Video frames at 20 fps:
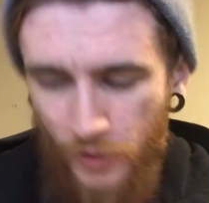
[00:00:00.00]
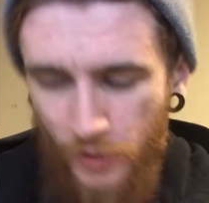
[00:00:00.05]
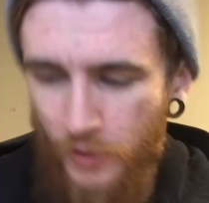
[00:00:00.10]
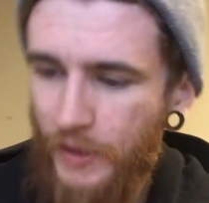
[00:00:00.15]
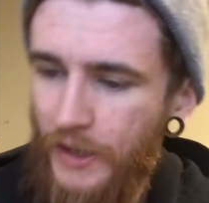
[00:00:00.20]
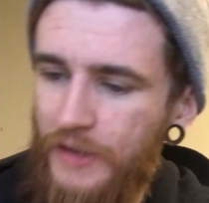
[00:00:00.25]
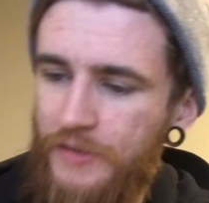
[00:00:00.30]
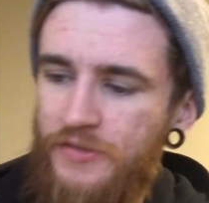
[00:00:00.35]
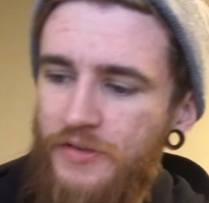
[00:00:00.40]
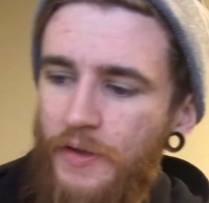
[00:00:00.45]

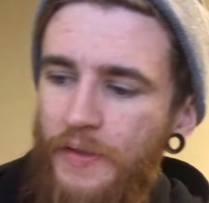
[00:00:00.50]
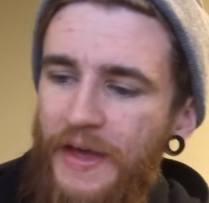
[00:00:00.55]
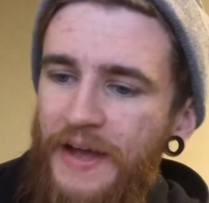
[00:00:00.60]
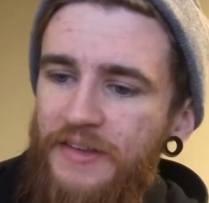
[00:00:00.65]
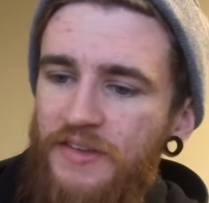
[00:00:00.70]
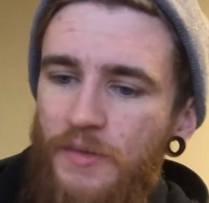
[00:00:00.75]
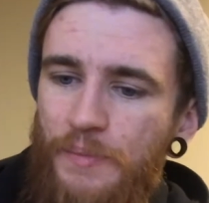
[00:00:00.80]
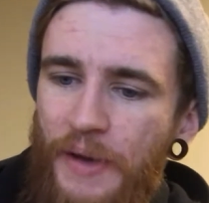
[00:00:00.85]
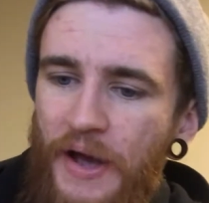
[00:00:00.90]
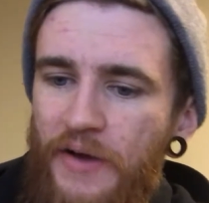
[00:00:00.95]
Okay, so
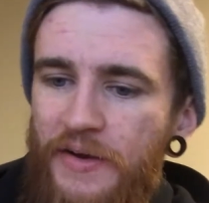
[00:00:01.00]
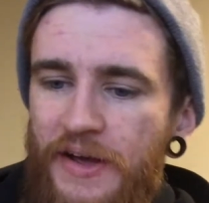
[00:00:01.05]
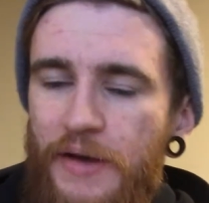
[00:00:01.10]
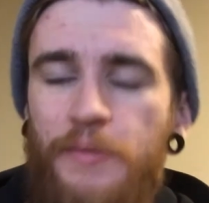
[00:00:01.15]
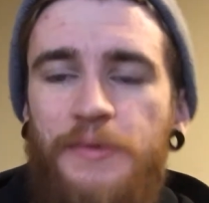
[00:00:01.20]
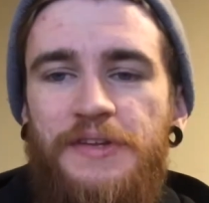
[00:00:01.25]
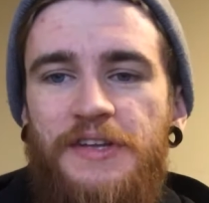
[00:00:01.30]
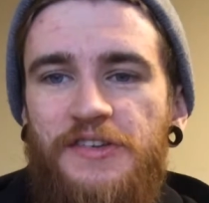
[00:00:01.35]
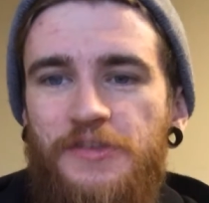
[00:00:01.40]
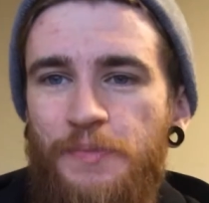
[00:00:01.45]
that's about
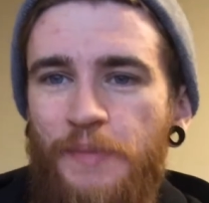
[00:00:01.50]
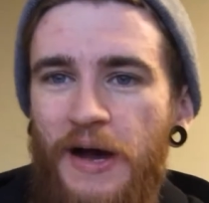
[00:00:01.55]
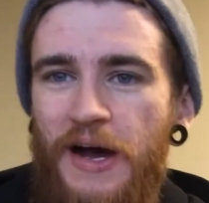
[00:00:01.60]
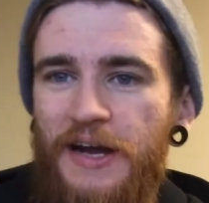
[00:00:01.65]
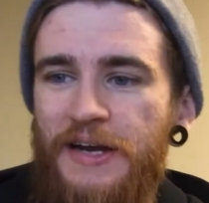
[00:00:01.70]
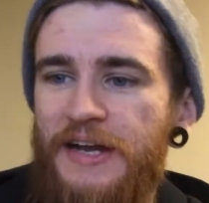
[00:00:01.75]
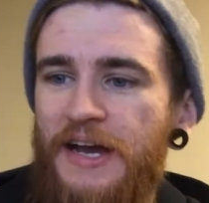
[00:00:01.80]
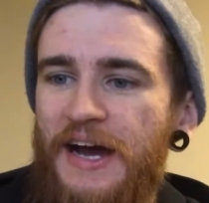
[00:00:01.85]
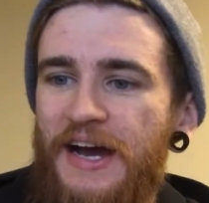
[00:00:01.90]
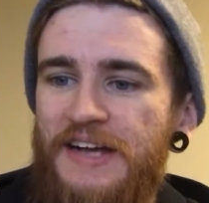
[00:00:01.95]
it with this
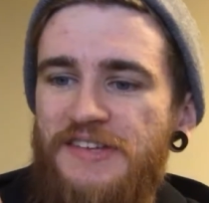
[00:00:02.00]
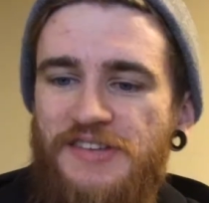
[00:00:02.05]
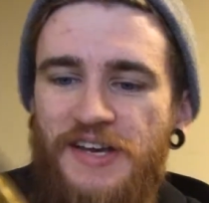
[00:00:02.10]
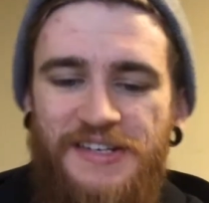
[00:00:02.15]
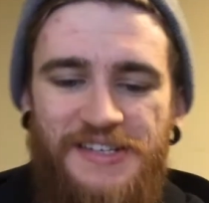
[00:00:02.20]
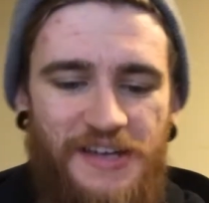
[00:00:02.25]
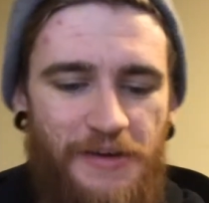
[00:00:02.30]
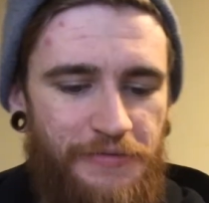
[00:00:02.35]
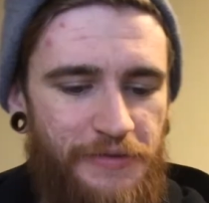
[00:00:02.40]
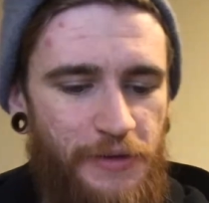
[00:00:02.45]
mod, guys. I
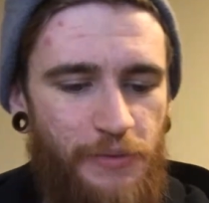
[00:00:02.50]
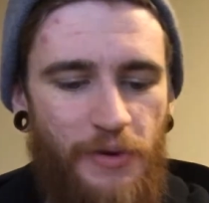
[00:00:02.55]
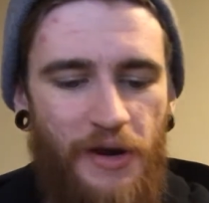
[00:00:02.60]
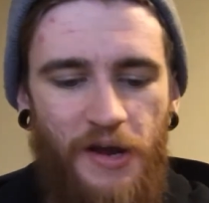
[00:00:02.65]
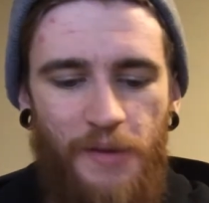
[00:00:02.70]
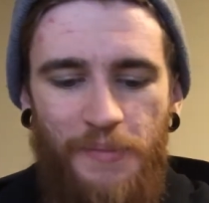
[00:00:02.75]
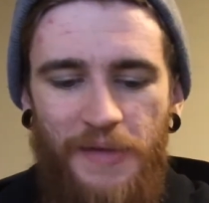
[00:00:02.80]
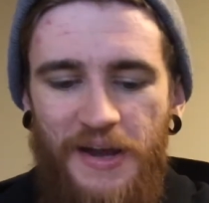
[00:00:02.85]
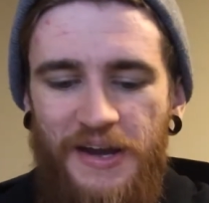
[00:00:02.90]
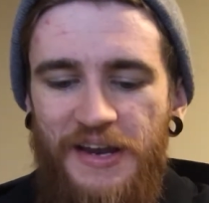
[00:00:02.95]
definitely
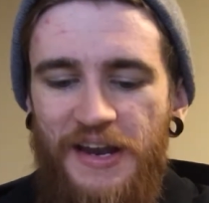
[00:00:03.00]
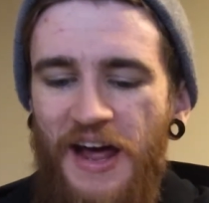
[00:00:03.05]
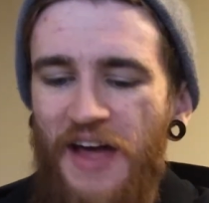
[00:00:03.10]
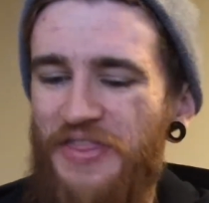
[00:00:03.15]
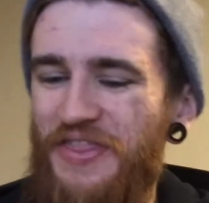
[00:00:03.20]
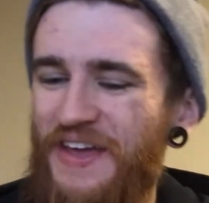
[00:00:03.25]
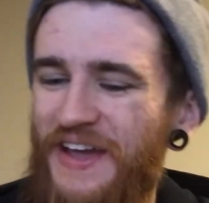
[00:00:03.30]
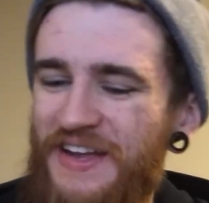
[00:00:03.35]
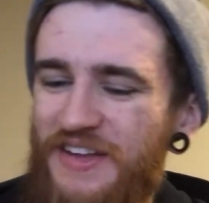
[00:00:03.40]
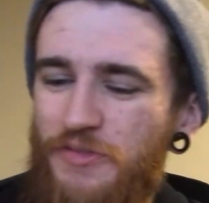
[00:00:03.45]
recommend it. I
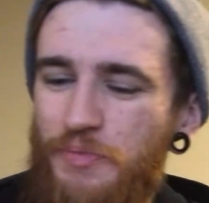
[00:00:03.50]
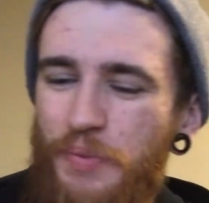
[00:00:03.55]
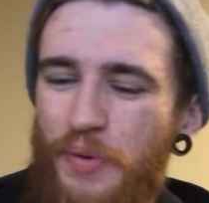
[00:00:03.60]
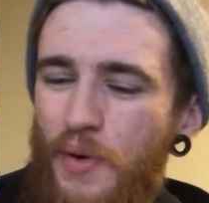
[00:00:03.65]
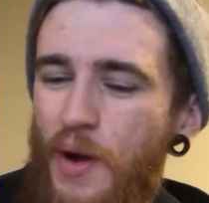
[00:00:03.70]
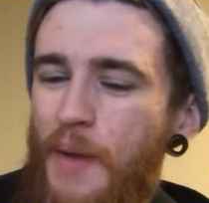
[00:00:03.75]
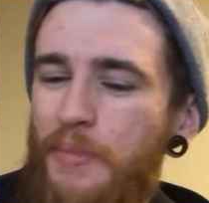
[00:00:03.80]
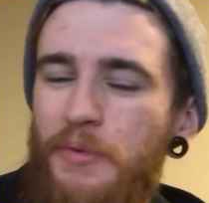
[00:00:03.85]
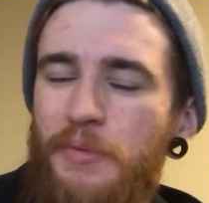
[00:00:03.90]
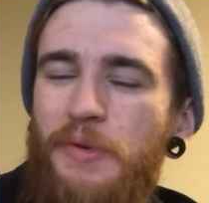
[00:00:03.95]
think it's
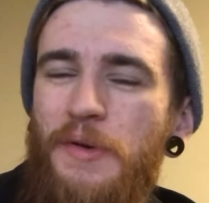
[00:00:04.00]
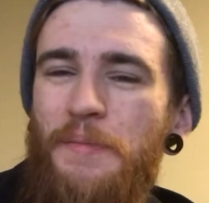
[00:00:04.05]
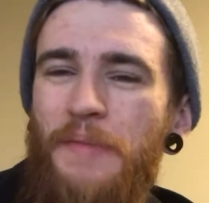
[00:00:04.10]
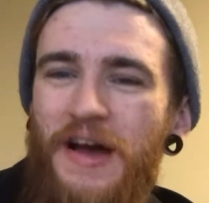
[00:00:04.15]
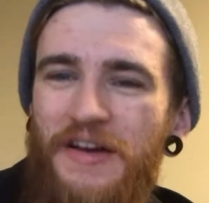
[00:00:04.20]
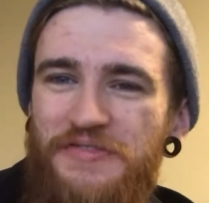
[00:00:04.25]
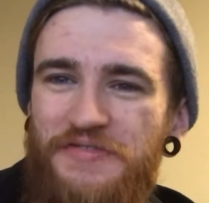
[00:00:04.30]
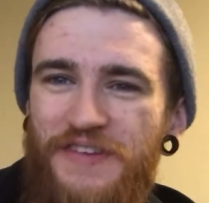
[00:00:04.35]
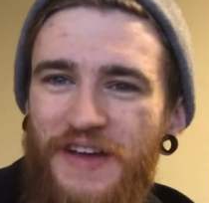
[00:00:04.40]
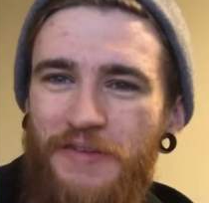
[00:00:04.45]
probably
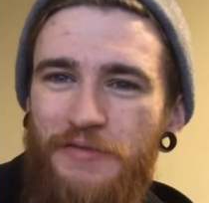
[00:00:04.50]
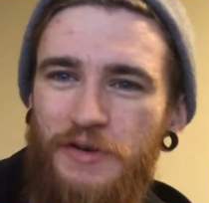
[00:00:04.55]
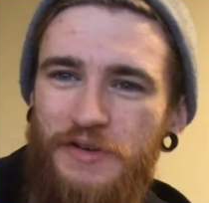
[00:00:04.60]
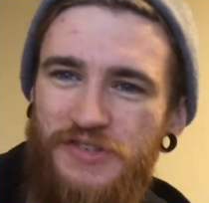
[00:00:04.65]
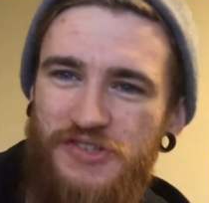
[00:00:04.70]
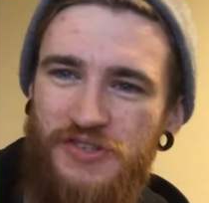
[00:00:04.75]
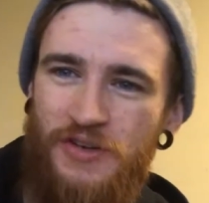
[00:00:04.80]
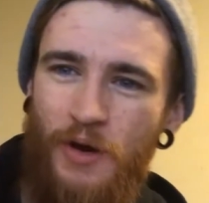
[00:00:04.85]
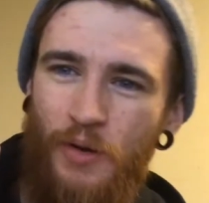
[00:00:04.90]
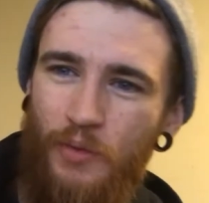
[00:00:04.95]
my favorite
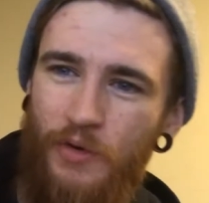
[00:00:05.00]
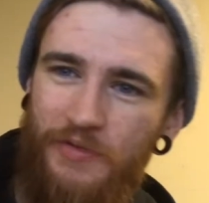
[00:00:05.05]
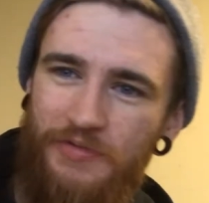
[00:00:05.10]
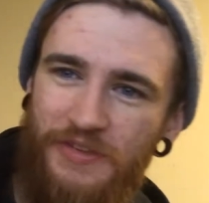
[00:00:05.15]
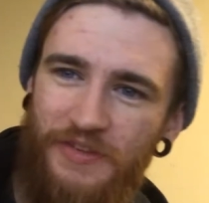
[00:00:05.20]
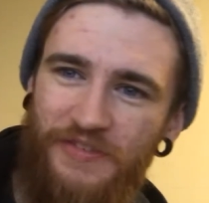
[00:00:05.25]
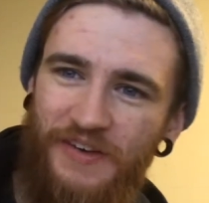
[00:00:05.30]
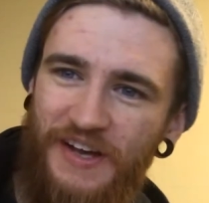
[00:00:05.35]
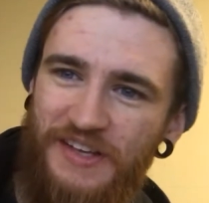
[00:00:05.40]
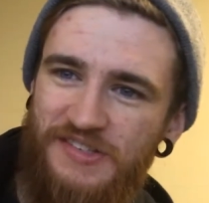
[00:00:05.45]
Snow
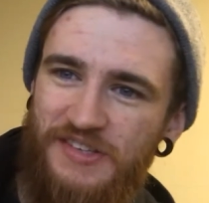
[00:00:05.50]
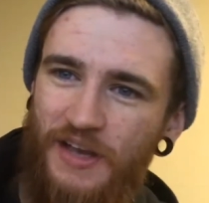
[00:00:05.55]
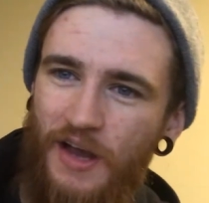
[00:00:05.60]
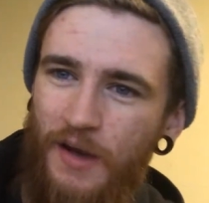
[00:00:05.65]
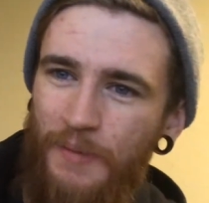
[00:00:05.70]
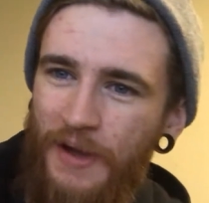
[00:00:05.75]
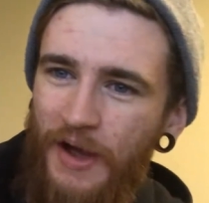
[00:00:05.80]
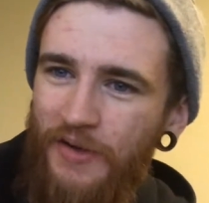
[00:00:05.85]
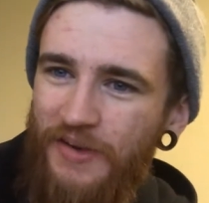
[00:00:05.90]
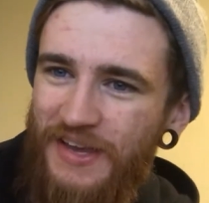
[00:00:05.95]
Wolf device to
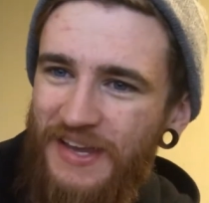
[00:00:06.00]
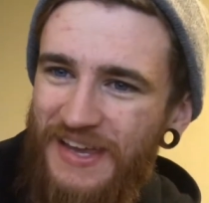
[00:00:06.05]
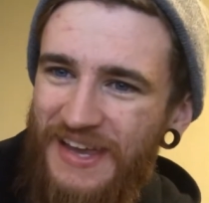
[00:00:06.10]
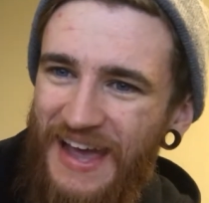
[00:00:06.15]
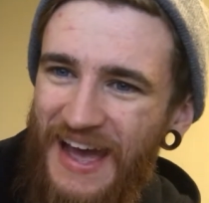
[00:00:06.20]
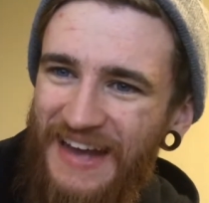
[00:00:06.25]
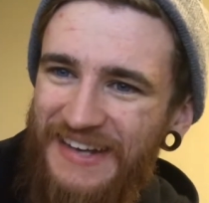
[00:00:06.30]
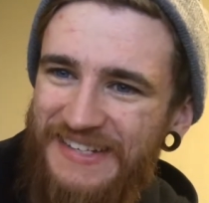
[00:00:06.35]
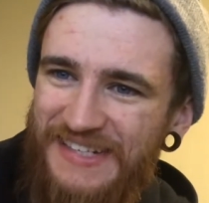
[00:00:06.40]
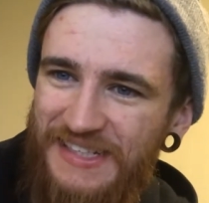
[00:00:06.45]
come out
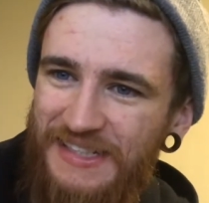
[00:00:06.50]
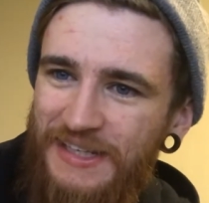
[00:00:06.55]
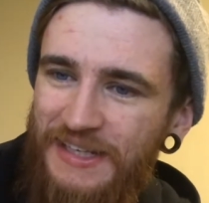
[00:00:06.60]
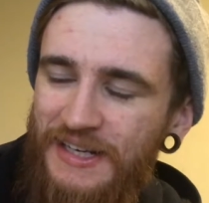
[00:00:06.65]
yet.